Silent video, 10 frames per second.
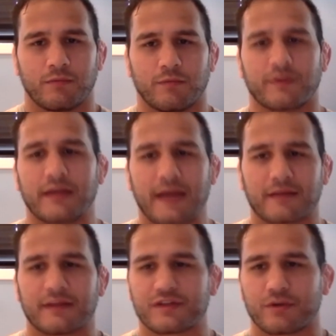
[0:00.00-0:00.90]
with an
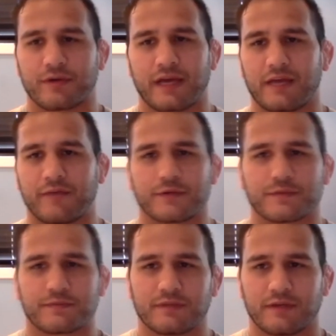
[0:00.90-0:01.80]
athlete's okay, if it
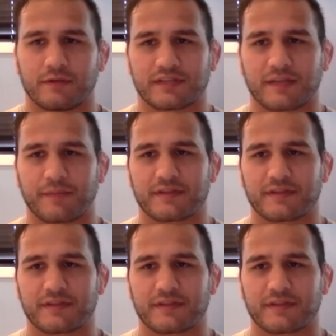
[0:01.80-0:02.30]
was, stepping